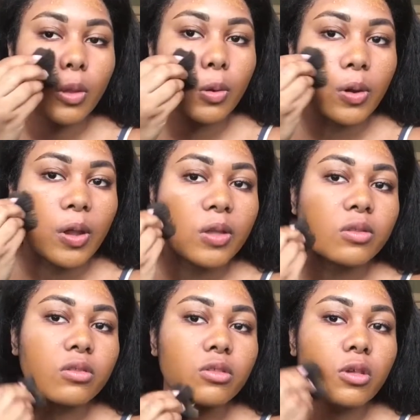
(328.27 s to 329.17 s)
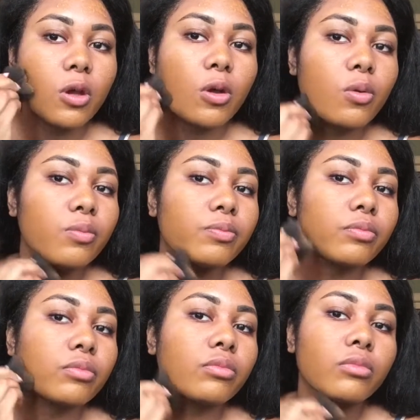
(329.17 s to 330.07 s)
All right, so
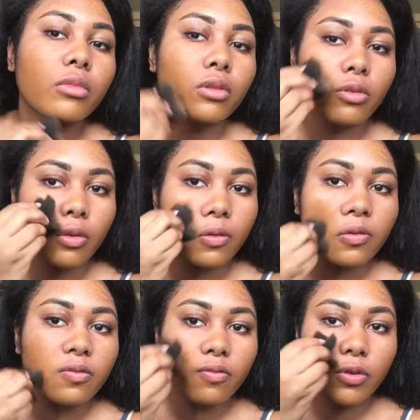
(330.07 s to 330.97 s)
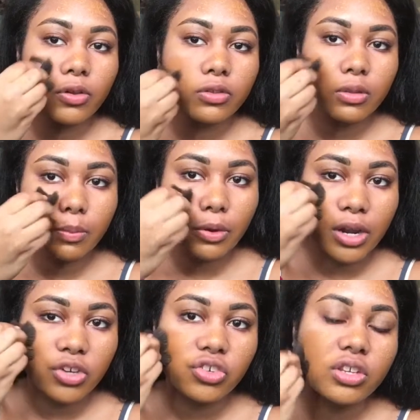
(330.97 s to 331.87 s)
first
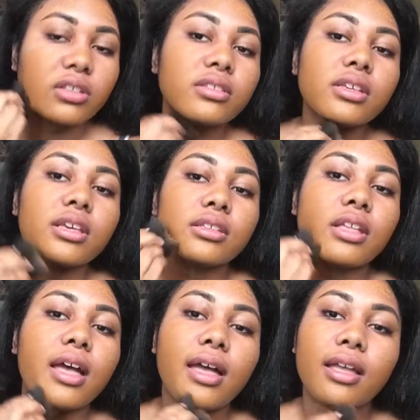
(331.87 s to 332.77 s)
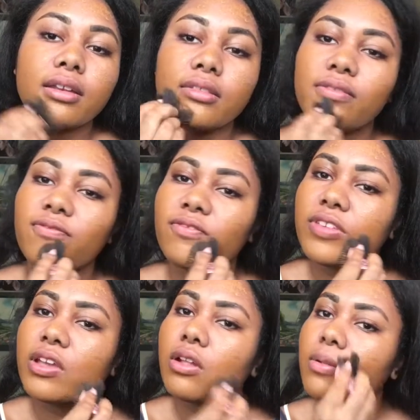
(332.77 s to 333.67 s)
impressions is that it doesn't
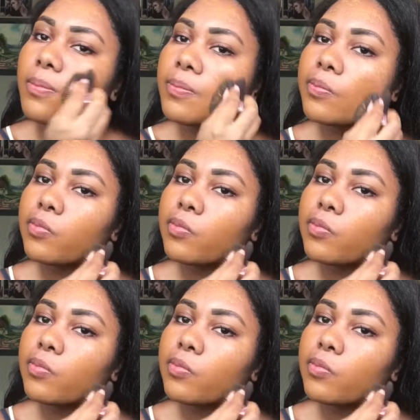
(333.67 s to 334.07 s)
feel,